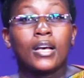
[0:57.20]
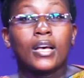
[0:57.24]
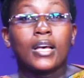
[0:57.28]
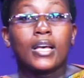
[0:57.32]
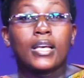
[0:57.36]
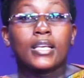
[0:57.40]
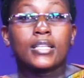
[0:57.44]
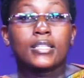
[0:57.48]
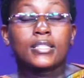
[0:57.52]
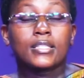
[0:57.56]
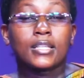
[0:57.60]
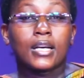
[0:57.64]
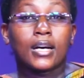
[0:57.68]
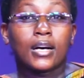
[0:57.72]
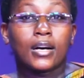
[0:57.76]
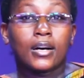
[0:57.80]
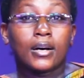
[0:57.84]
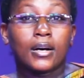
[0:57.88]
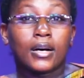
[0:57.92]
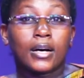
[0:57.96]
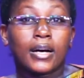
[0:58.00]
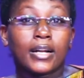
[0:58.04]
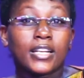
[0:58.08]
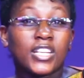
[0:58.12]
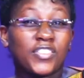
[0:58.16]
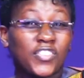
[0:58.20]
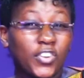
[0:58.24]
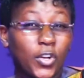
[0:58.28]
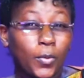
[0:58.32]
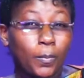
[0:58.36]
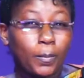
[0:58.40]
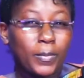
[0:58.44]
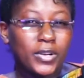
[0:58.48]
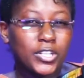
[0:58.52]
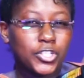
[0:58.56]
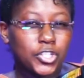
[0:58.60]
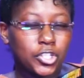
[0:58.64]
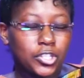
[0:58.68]
as a
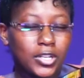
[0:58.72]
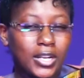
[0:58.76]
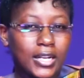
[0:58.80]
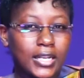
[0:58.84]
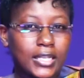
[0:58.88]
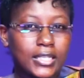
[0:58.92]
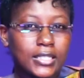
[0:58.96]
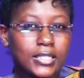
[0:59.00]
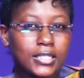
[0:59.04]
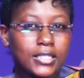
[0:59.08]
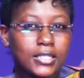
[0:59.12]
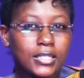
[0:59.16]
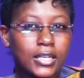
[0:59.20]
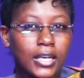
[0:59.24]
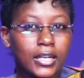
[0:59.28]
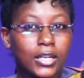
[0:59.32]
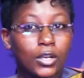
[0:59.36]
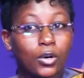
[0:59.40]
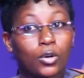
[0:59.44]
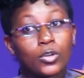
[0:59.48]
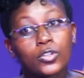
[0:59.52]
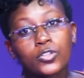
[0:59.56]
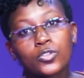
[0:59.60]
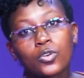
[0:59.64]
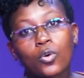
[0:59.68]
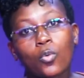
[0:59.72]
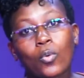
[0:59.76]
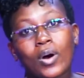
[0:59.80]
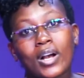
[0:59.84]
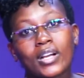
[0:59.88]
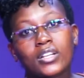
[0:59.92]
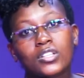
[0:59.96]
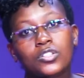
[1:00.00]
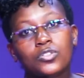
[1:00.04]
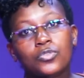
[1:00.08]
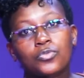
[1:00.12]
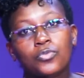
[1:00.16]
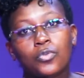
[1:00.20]
development journalist and also
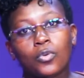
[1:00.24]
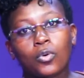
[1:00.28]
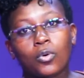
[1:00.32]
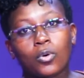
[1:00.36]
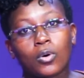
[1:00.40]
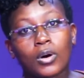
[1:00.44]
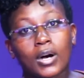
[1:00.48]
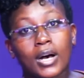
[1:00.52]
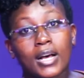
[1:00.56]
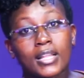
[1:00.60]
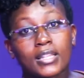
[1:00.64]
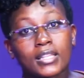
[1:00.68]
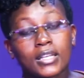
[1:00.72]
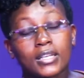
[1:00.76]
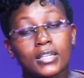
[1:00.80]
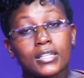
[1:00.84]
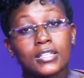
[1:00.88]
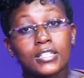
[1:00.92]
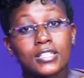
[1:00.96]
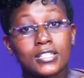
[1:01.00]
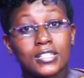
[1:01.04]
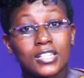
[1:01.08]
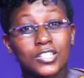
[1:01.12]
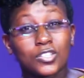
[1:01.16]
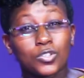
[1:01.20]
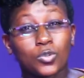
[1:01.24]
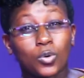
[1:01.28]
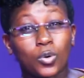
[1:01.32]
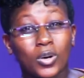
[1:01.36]
worked for other international